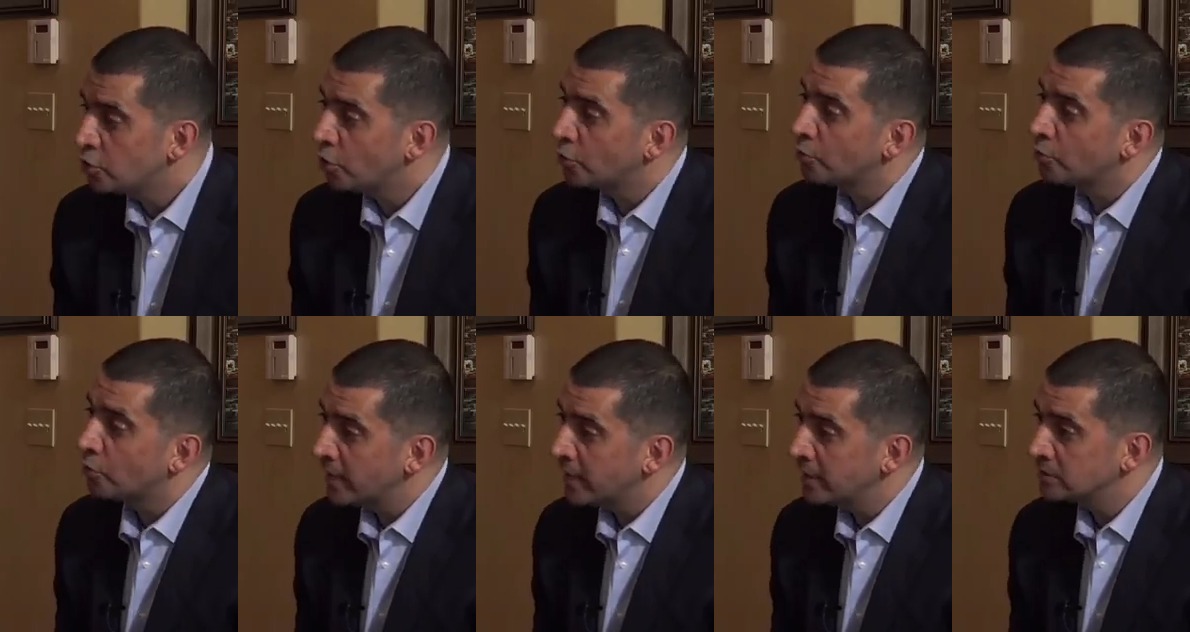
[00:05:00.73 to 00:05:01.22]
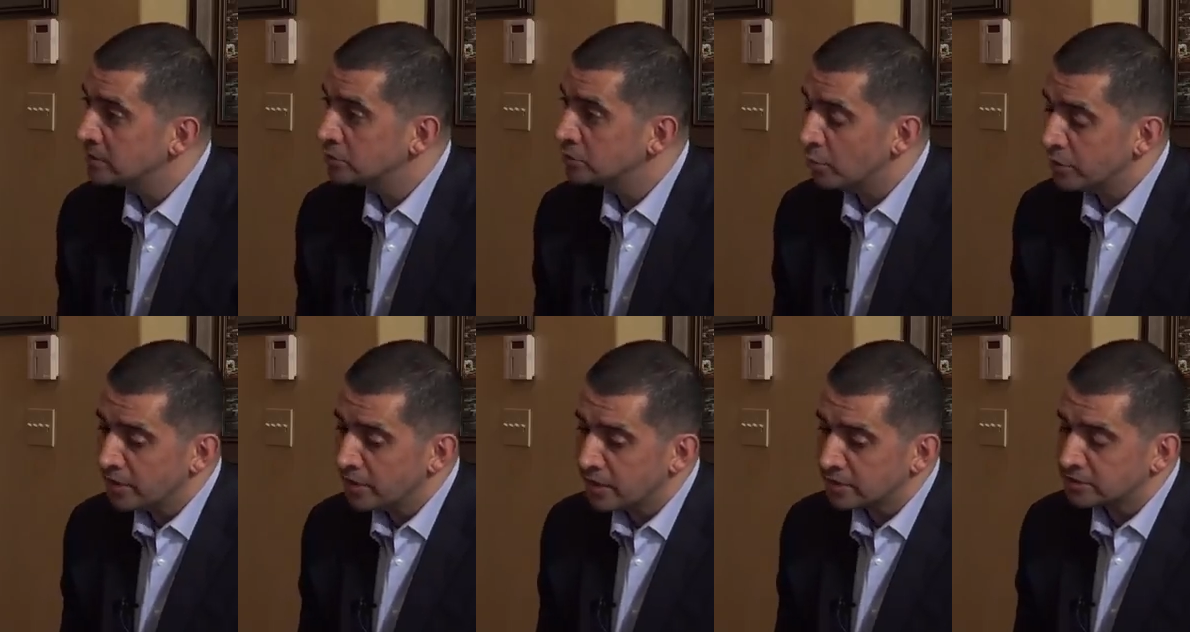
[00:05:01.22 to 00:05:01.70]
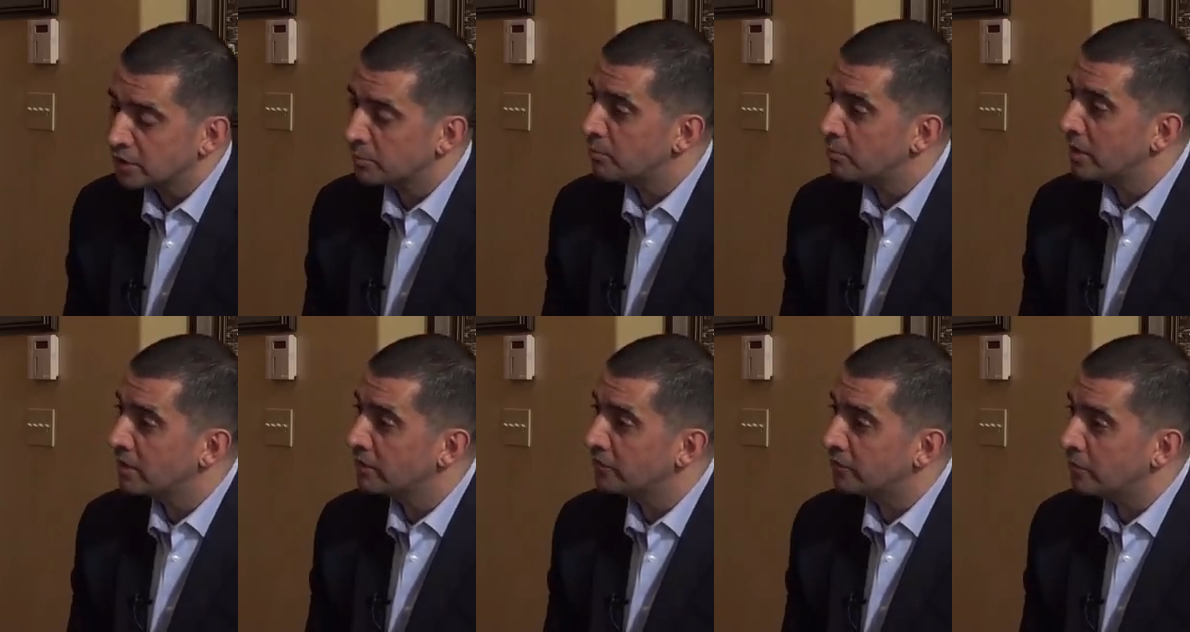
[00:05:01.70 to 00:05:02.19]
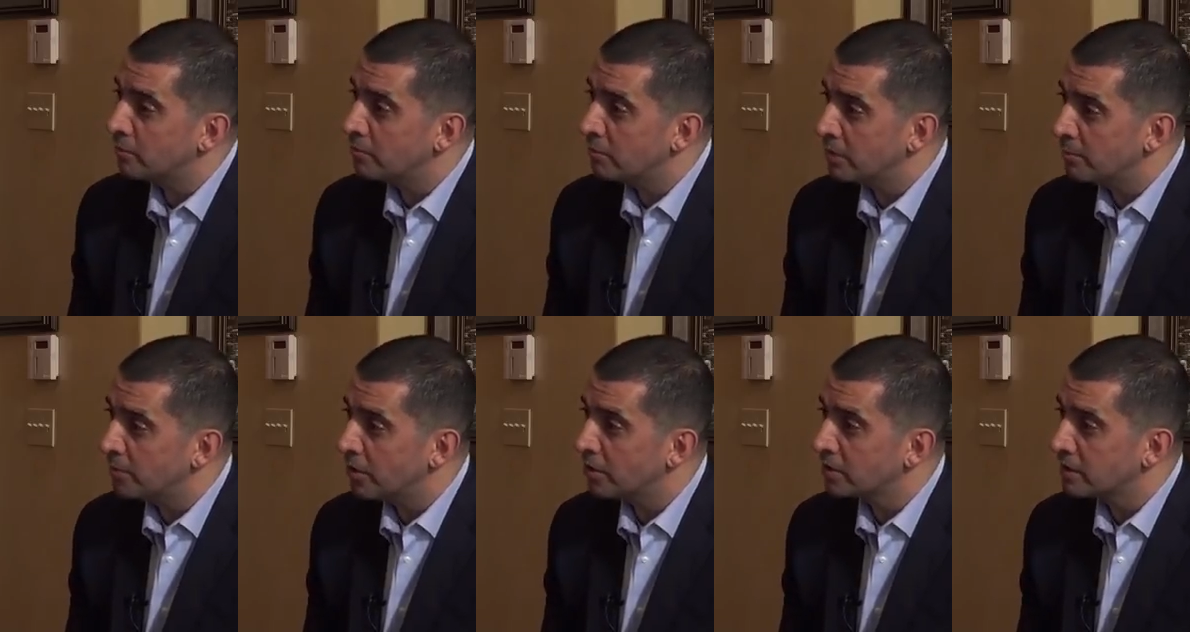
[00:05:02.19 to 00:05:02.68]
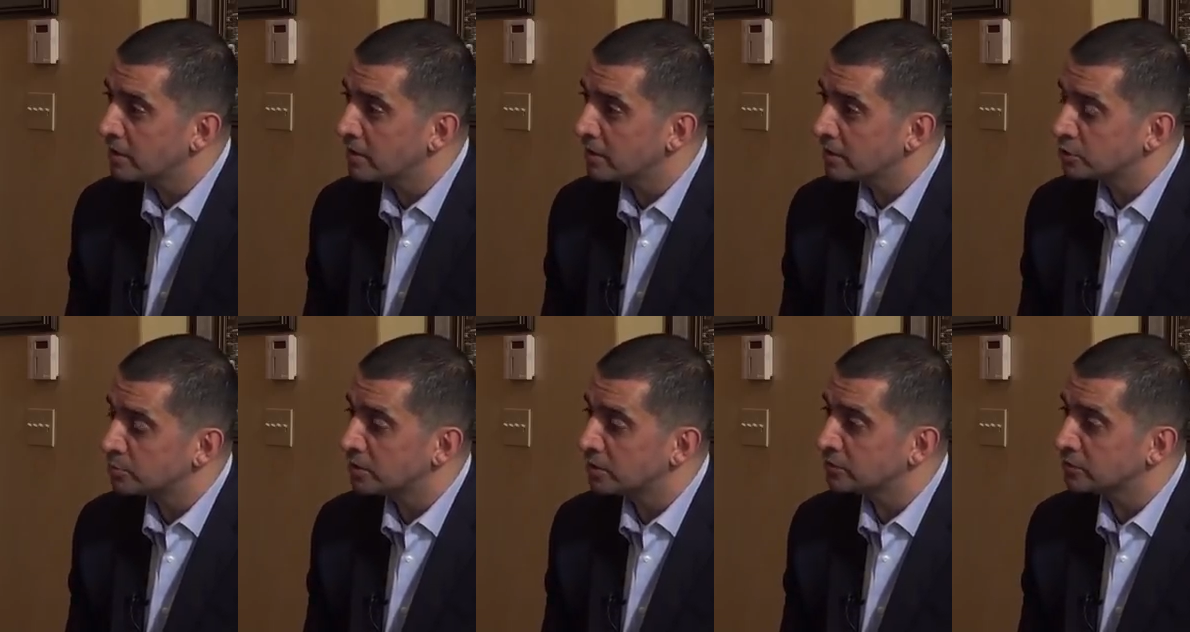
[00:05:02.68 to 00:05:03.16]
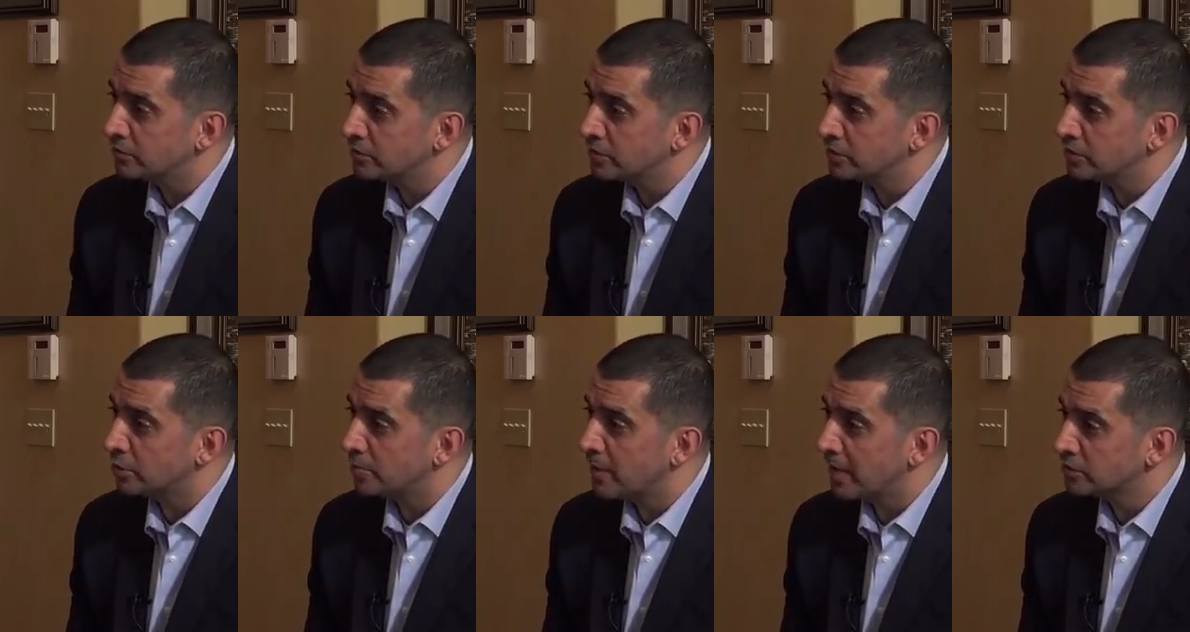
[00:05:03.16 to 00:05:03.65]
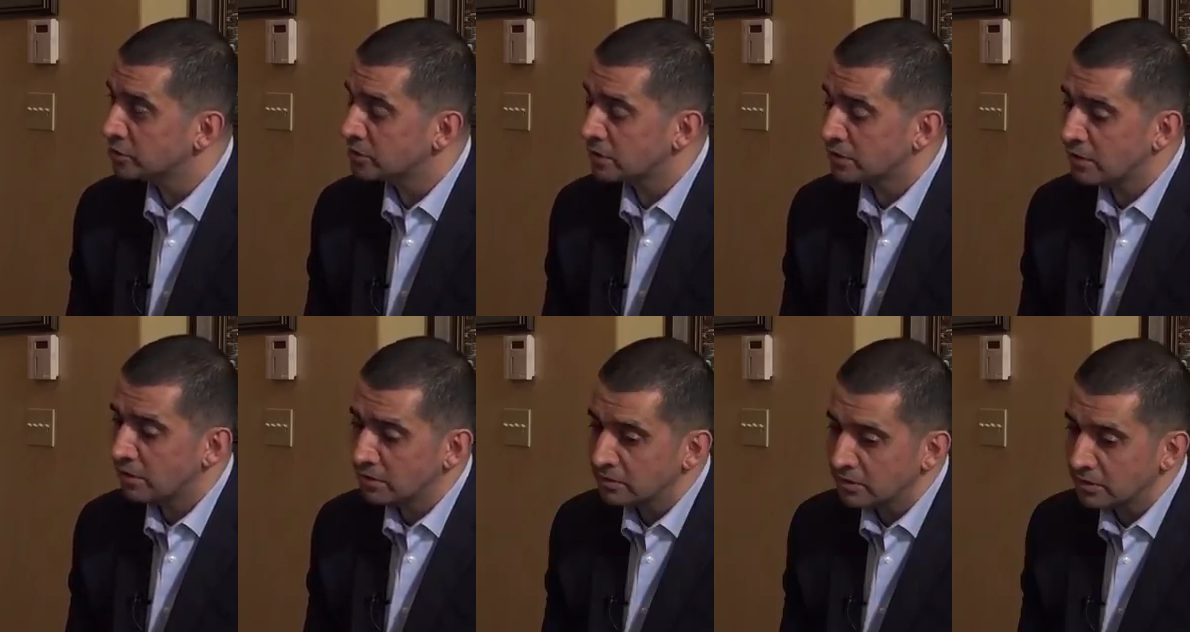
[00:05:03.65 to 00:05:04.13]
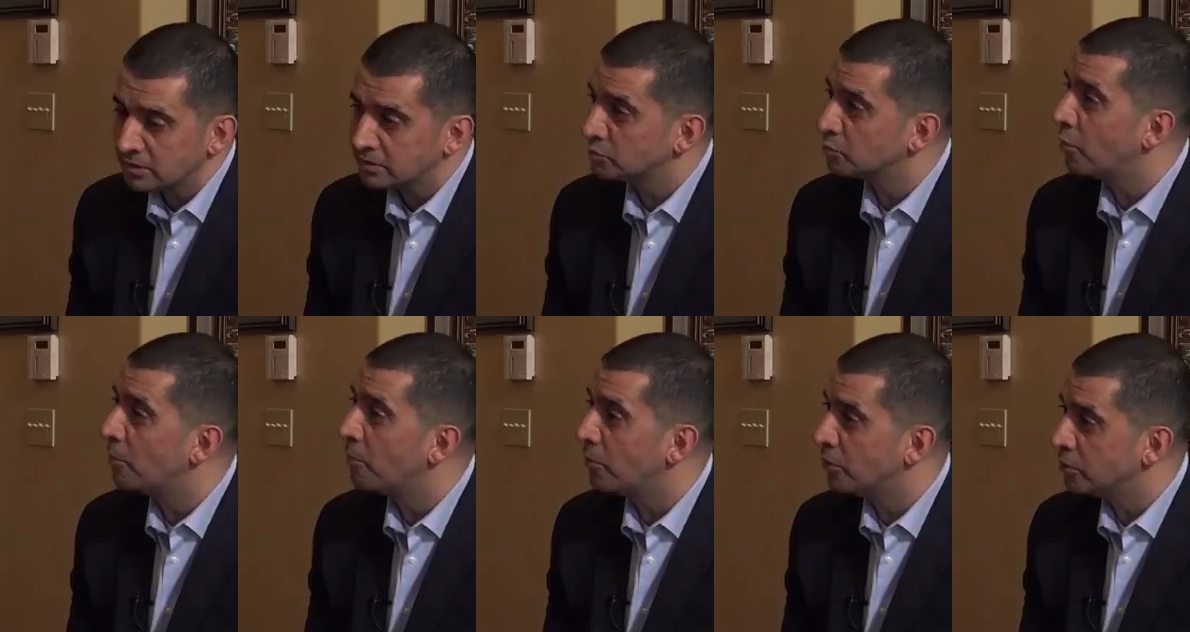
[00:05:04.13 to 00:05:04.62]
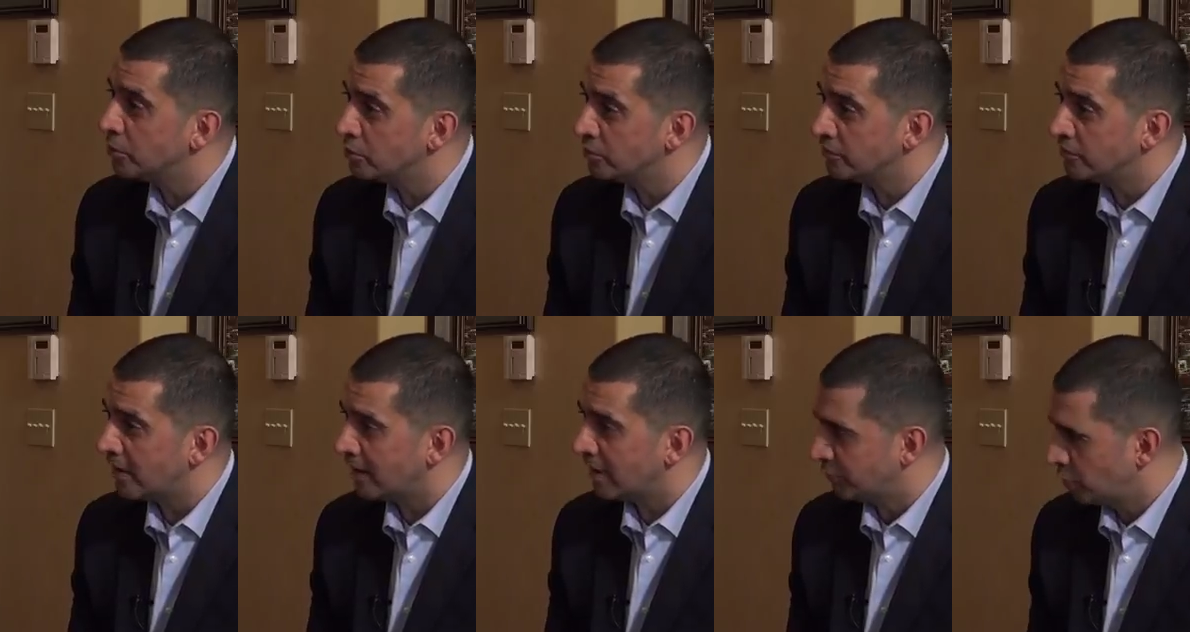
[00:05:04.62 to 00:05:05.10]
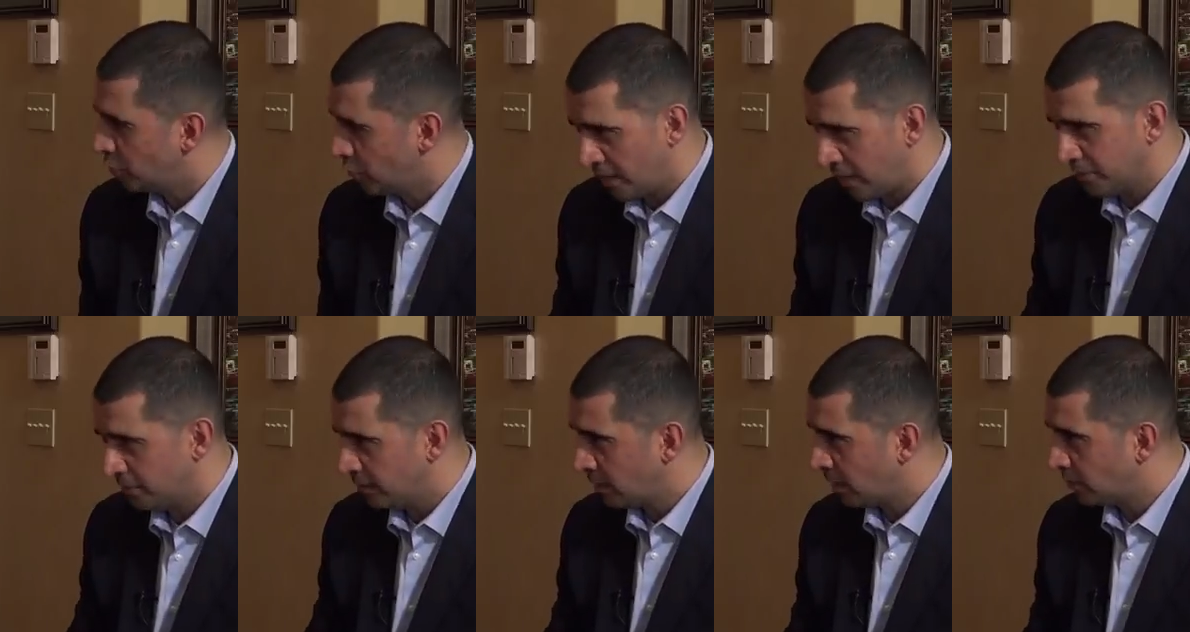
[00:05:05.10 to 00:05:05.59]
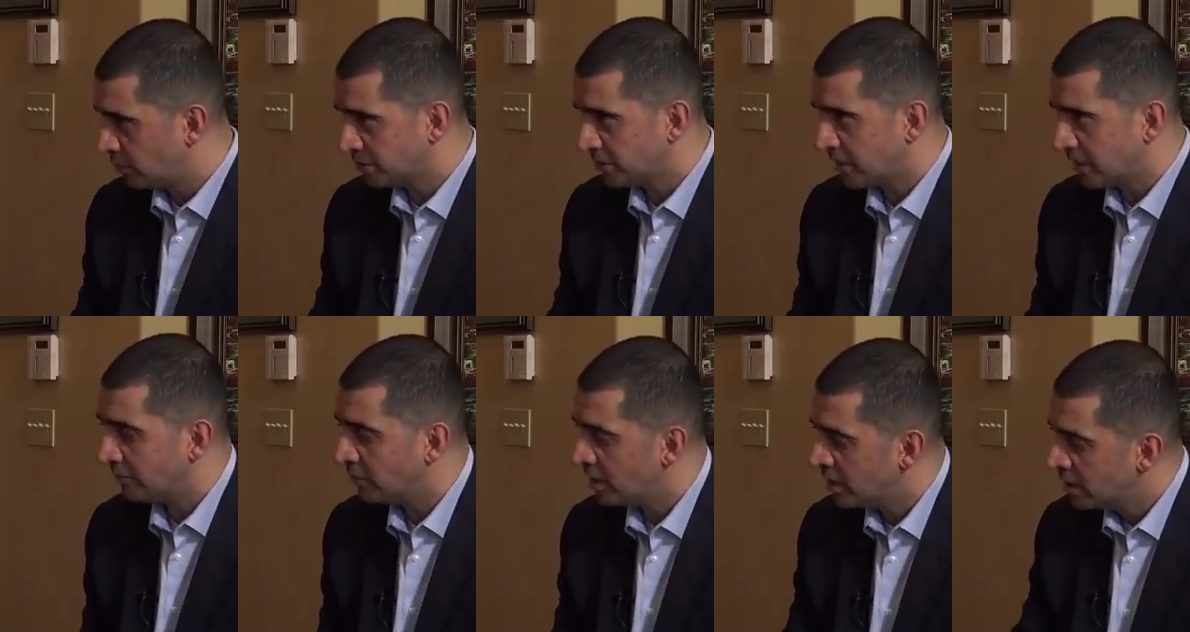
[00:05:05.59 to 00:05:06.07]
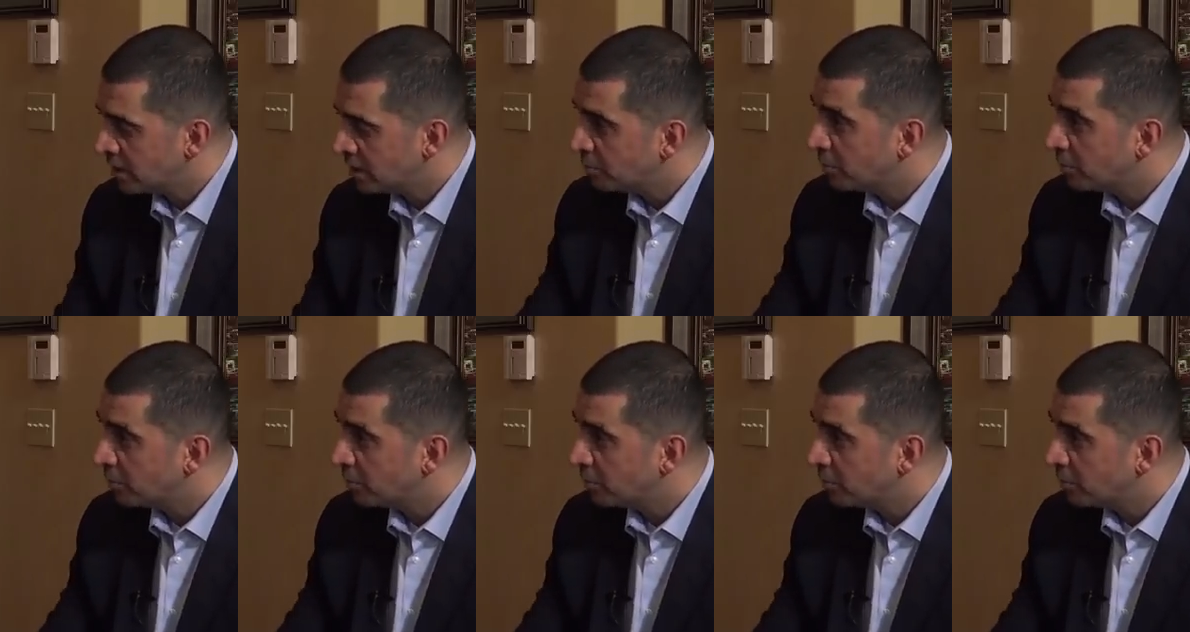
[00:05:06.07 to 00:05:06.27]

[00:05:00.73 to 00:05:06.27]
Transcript: Your rates when you accept money from American Express, from Visa, MasterCard, is 1.25. You know how the numbers they have.